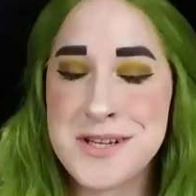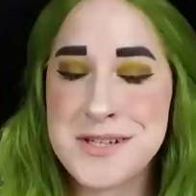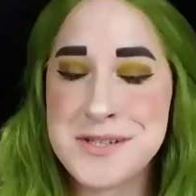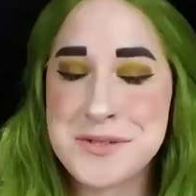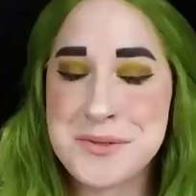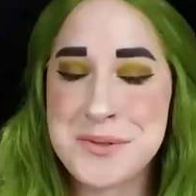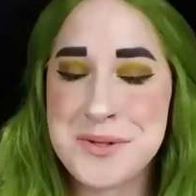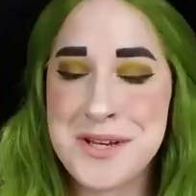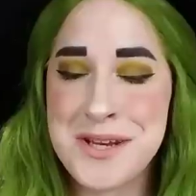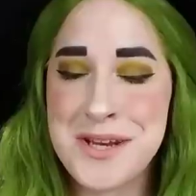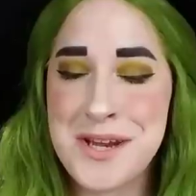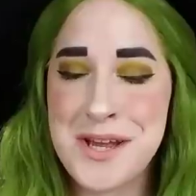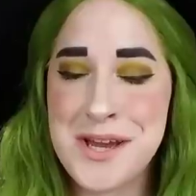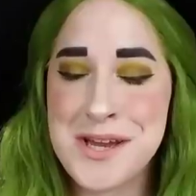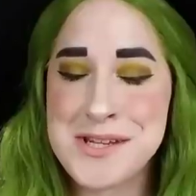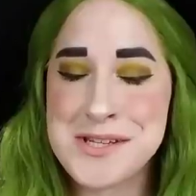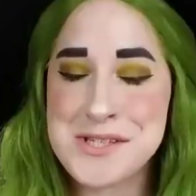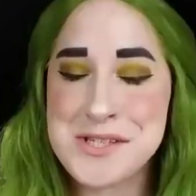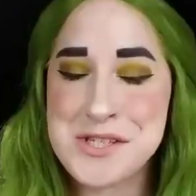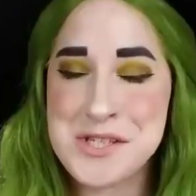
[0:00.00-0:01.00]

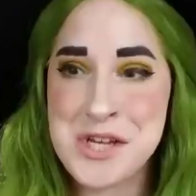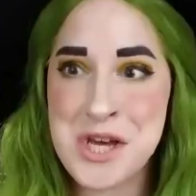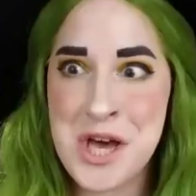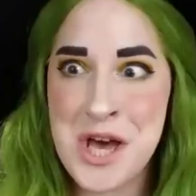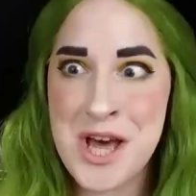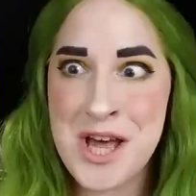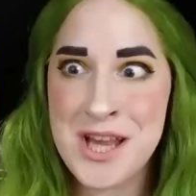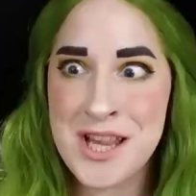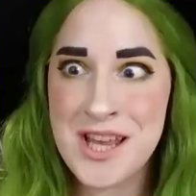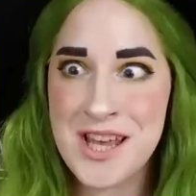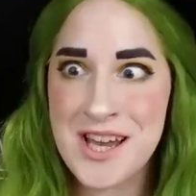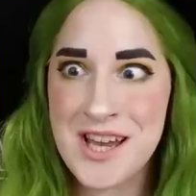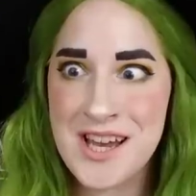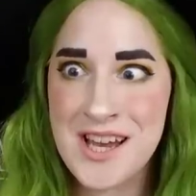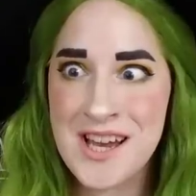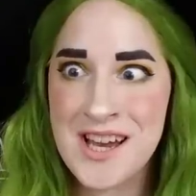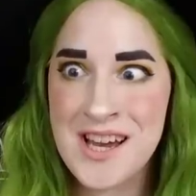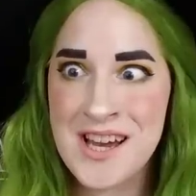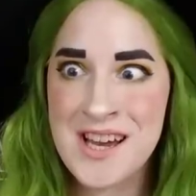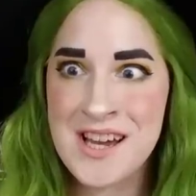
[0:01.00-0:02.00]
twenty-nine
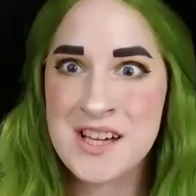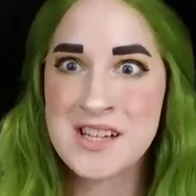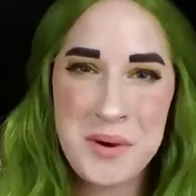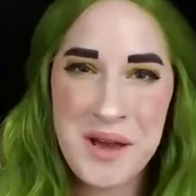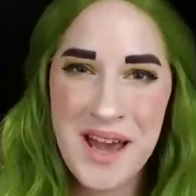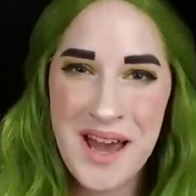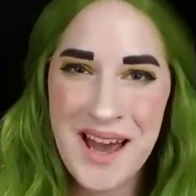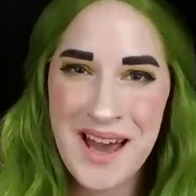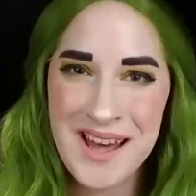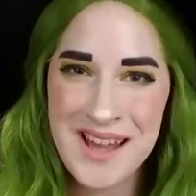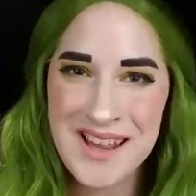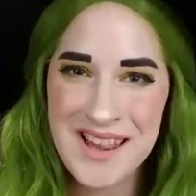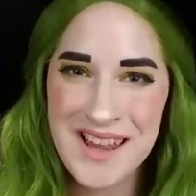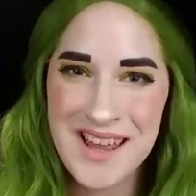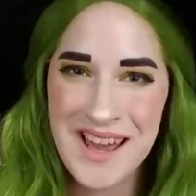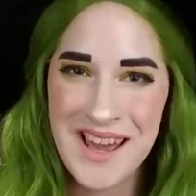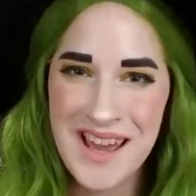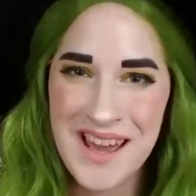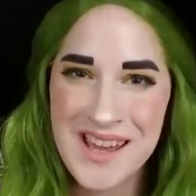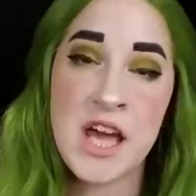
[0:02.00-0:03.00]
dollar palette.